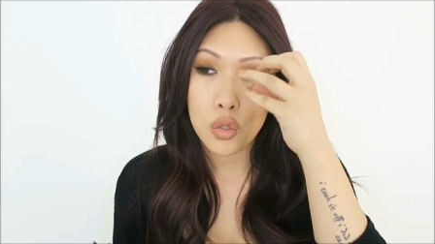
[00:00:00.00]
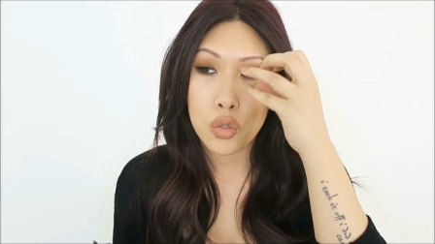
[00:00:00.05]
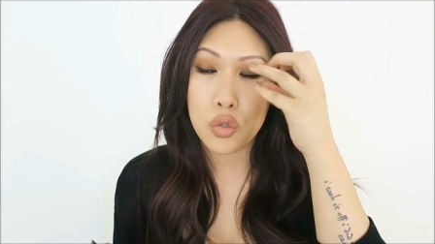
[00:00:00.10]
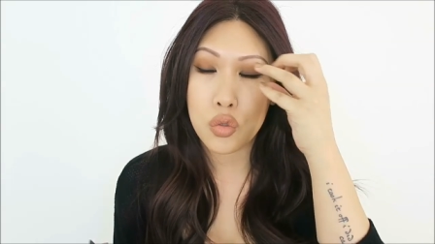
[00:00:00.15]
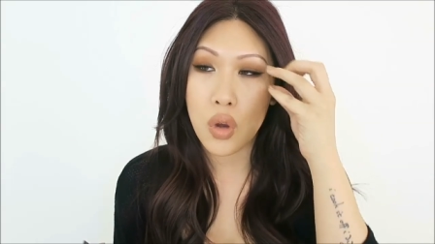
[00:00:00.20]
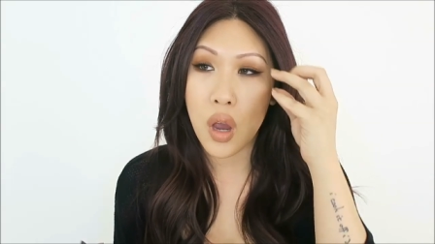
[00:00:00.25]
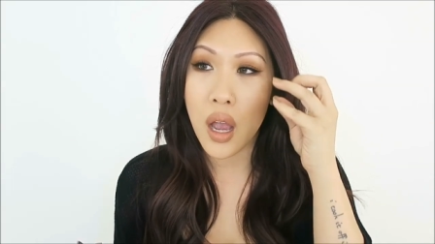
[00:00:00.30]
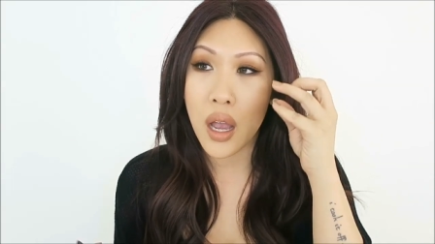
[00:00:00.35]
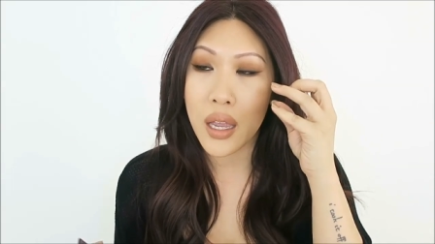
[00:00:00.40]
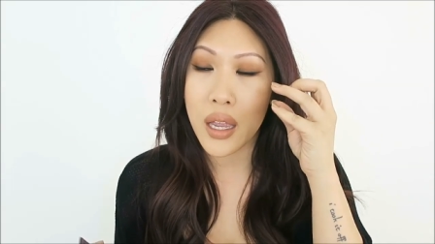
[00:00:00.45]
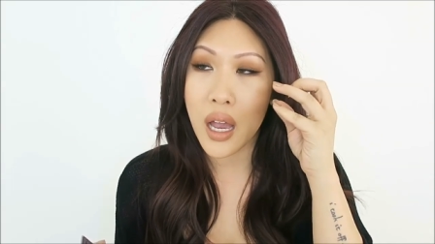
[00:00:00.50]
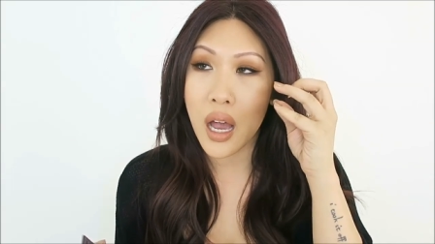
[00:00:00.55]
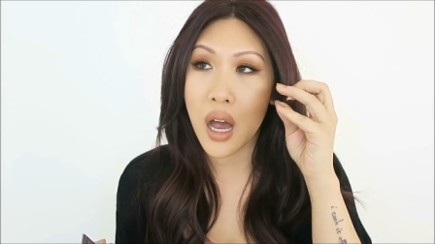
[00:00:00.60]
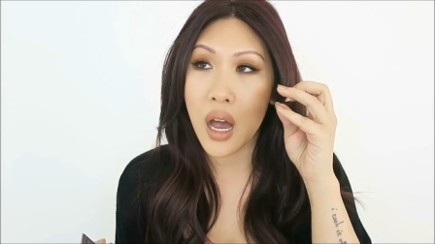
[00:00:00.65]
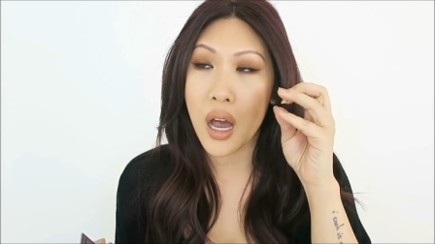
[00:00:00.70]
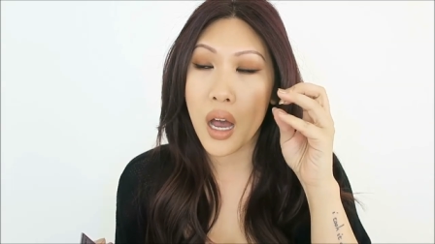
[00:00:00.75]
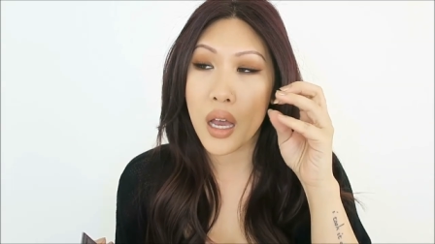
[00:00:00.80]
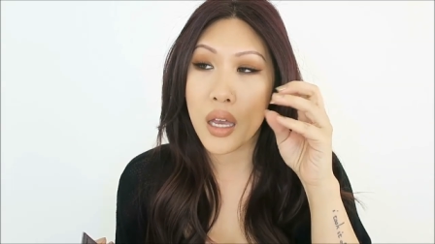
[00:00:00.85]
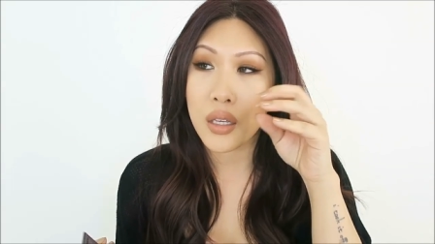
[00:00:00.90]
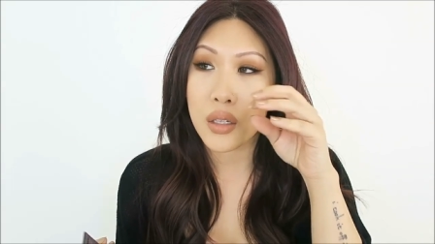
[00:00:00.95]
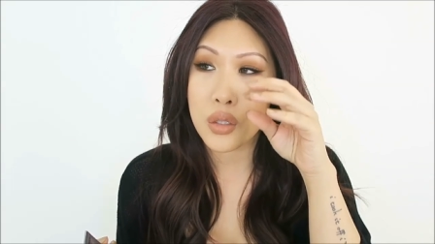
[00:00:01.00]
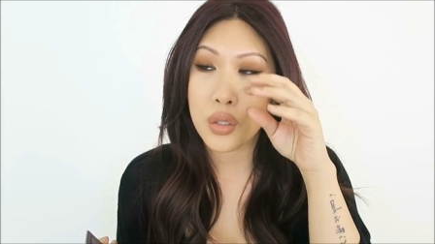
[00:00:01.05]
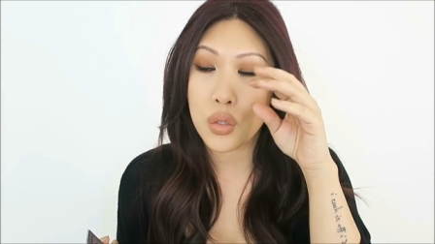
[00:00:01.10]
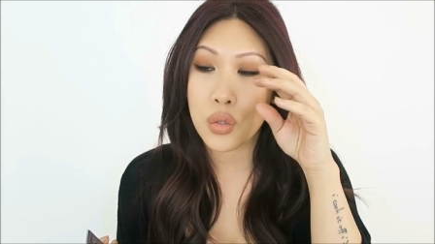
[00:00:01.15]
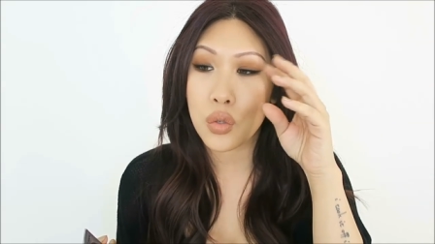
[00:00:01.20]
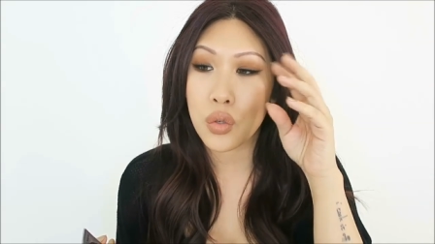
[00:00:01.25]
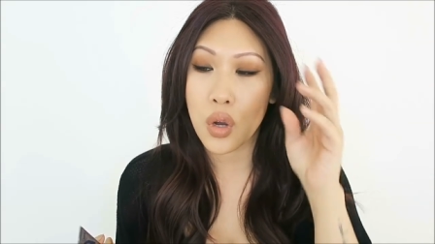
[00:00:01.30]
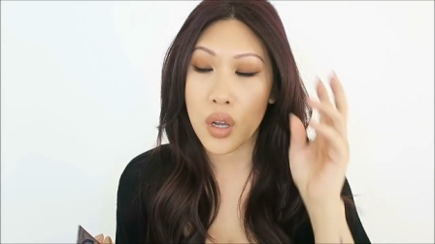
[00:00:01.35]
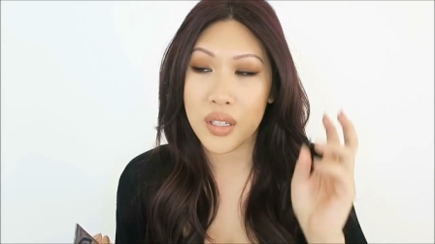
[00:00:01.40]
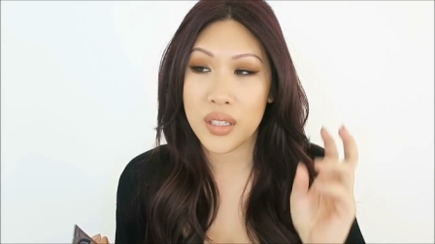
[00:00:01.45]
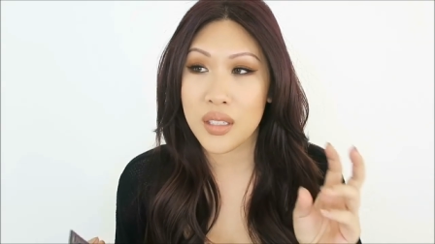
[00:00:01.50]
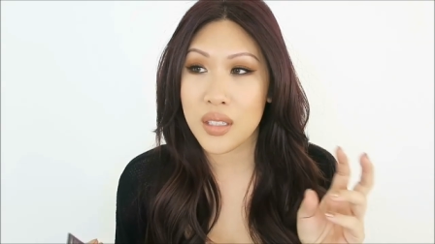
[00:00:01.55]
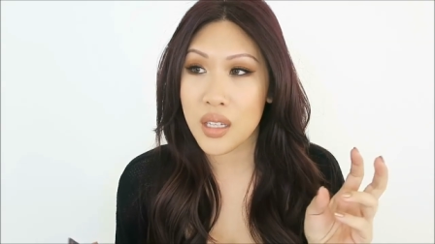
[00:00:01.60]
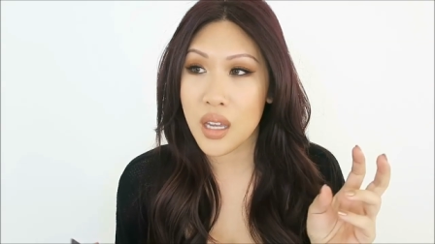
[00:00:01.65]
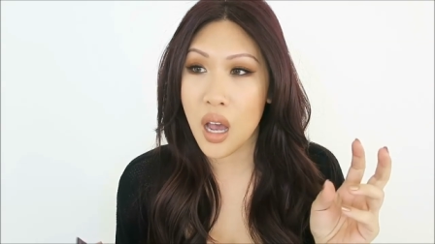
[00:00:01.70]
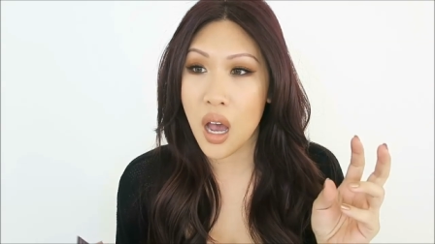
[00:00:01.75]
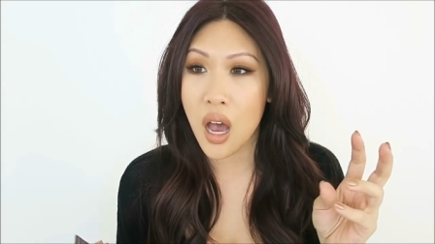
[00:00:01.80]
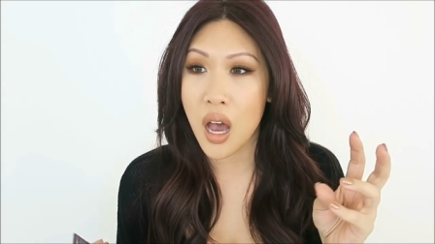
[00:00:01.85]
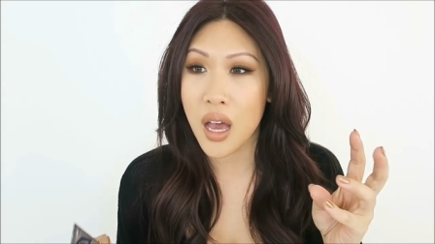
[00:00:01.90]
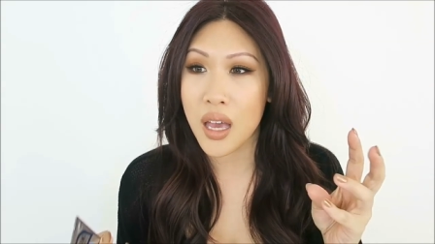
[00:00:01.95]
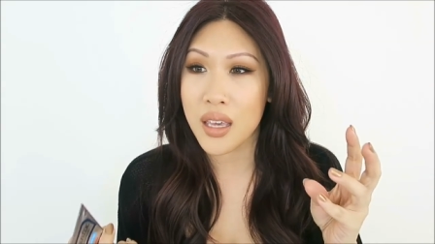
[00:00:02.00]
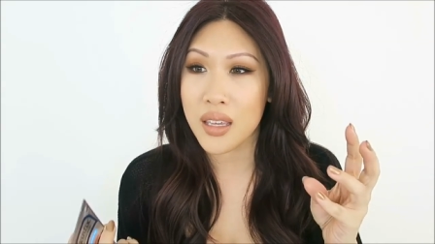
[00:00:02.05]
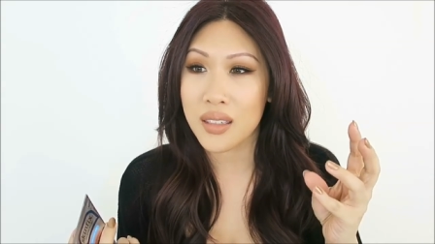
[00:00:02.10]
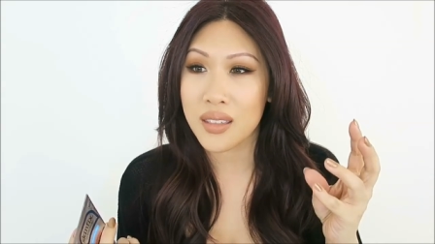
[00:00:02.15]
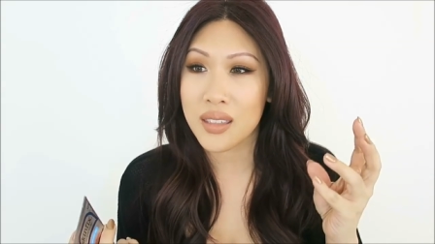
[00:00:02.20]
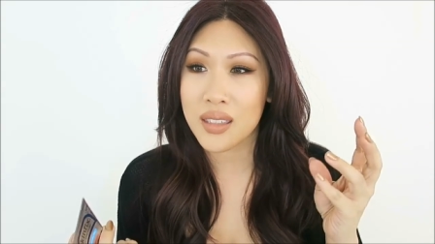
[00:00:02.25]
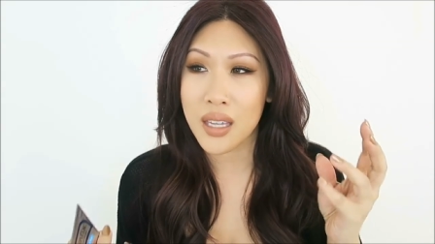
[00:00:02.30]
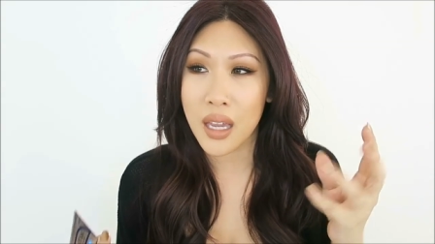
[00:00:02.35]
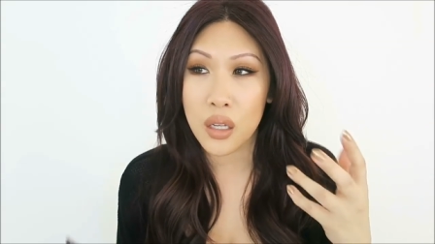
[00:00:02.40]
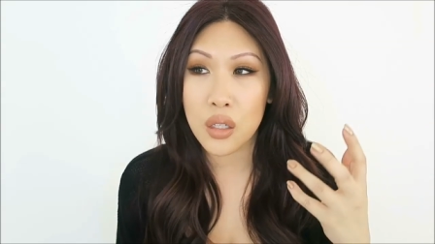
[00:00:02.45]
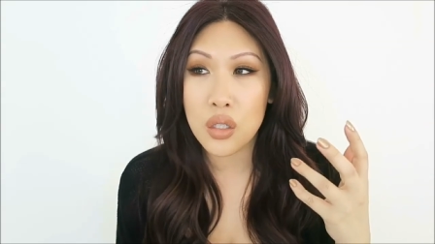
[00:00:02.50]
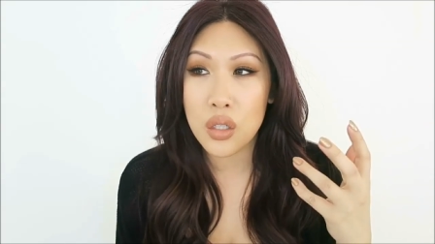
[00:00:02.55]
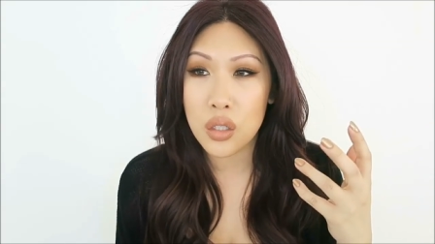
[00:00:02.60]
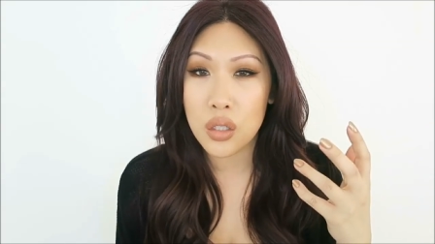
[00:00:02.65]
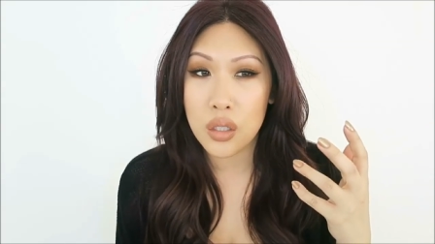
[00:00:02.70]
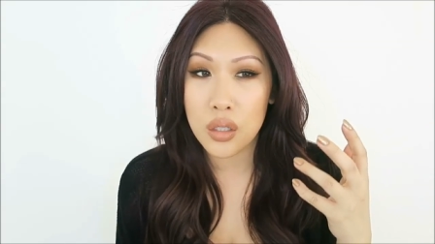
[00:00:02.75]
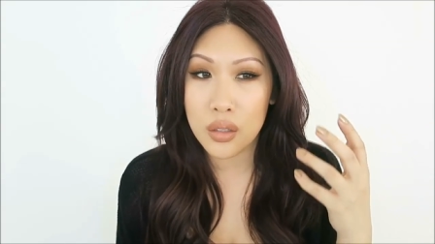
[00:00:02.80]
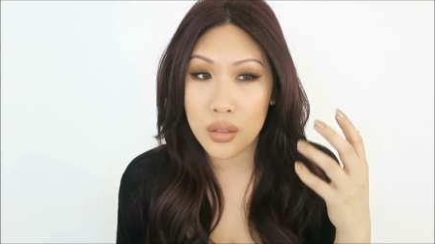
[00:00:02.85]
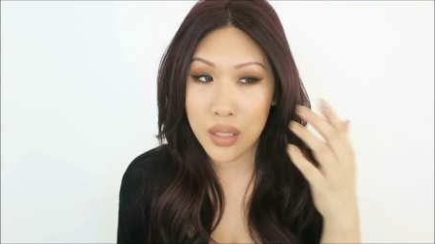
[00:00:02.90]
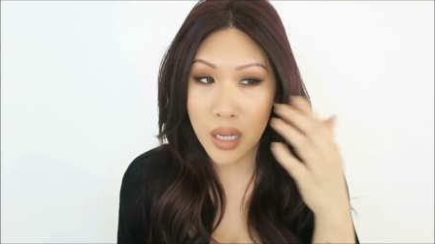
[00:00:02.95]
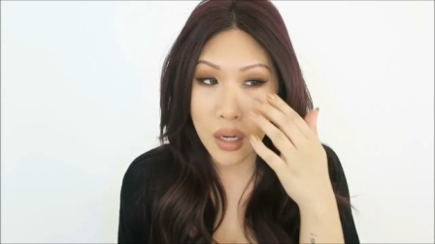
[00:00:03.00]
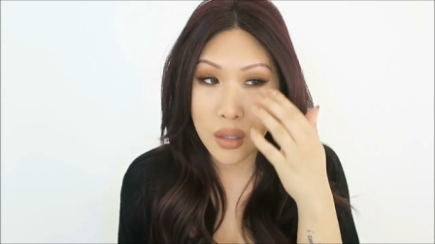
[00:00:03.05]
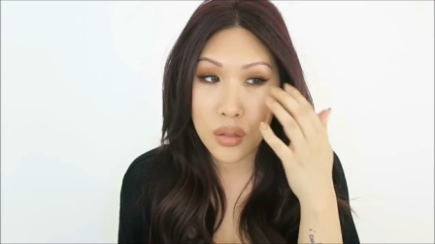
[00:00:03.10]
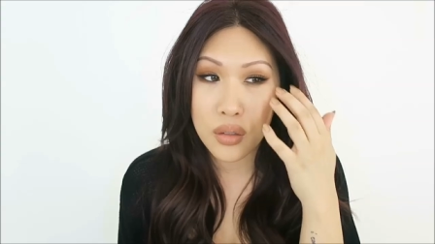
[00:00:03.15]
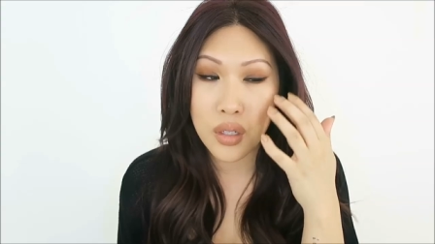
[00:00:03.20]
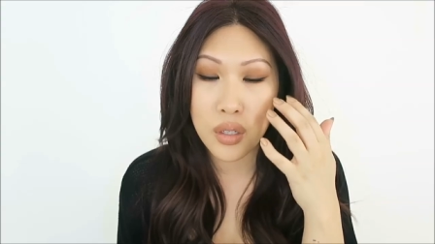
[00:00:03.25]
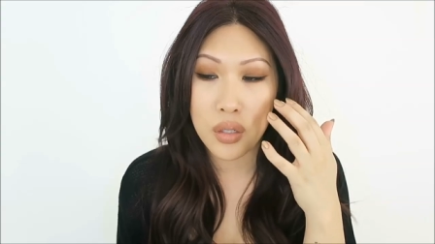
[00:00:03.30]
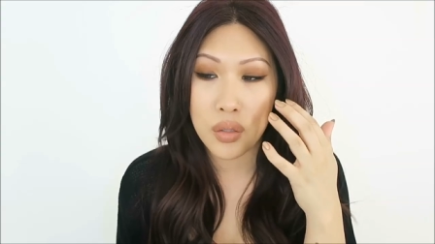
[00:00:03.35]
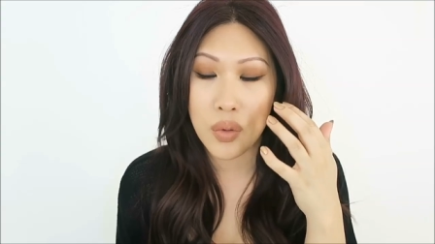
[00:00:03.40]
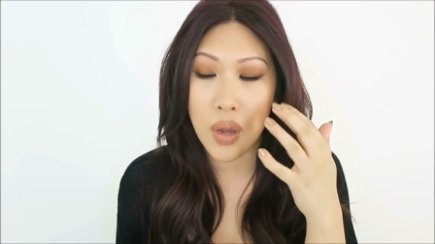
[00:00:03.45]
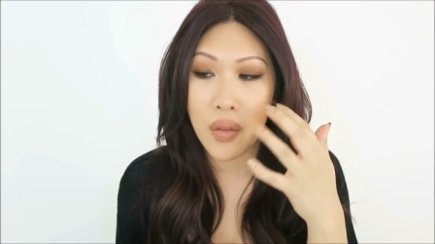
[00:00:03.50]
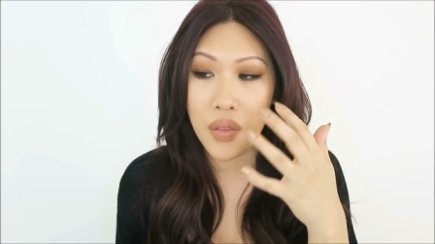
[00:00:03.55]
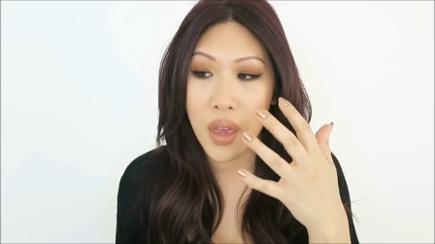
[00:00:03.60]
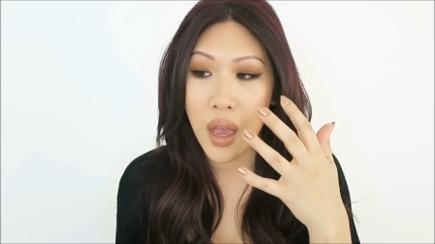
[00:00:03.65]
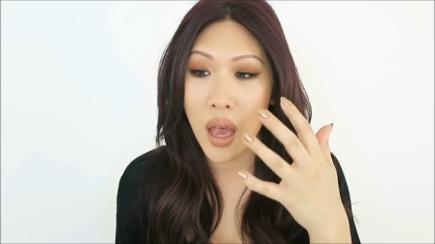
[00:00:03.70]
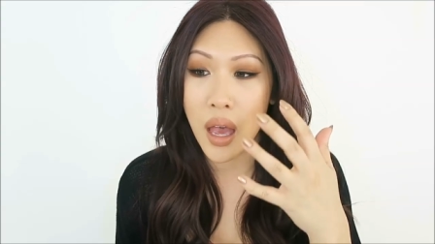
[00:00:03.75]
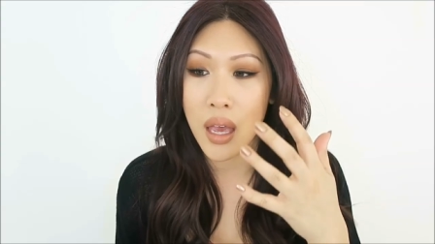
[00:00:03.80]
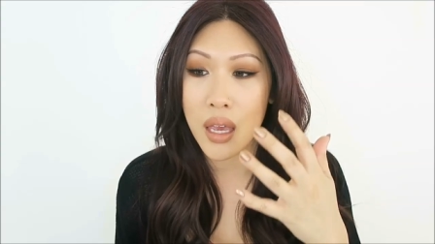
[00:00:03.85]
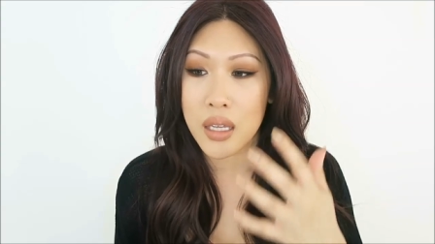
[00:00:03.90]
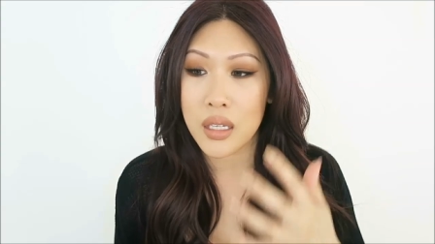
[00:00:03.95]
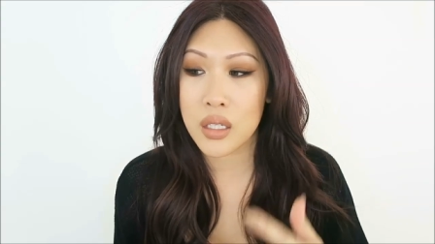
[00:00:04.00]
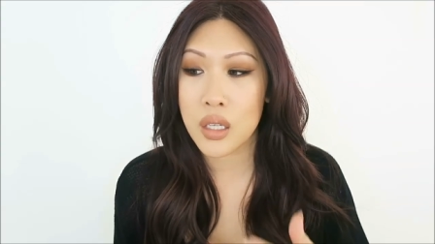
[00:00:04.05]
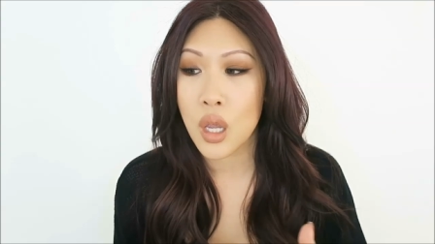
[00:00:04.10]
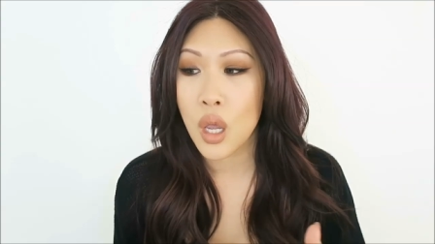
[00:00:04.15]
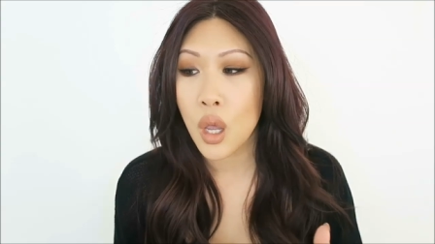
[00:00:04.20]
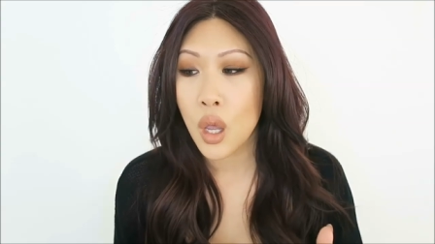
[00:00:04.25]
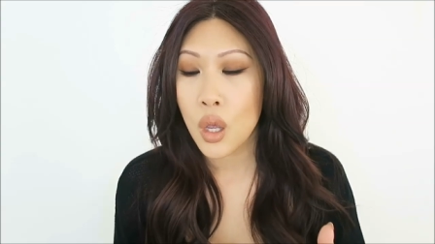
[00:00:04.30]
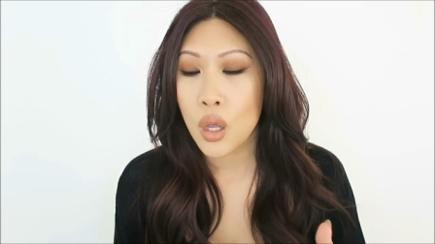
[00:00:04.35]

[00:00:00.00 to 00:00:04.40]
dry eyes, crusty eyes, tender, tenderness around the eyes.